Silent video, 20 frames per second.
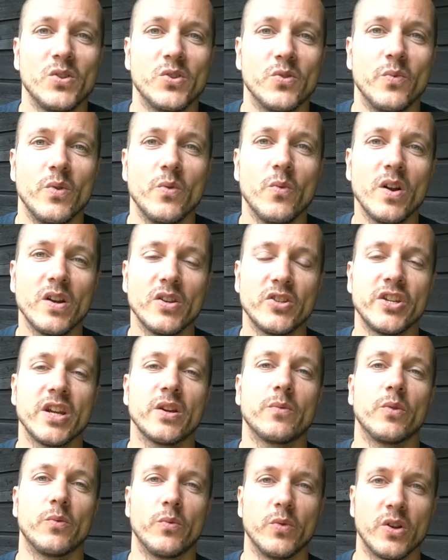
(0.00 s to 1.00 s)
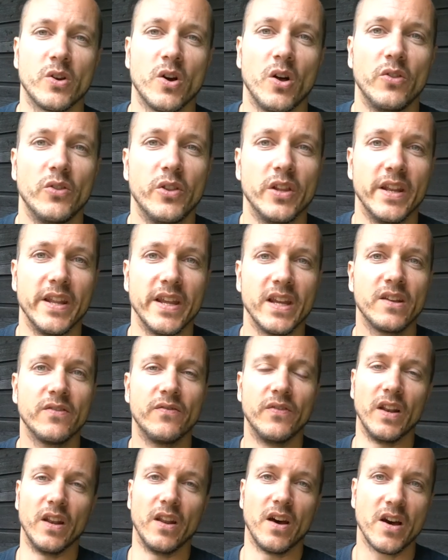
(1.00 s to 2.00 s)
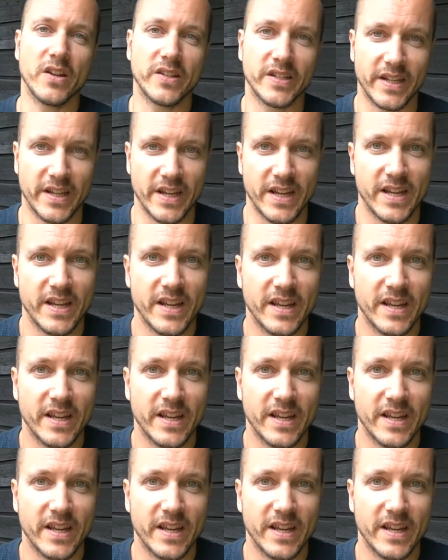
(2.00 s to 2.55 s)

So we want to check what we call the link velocity.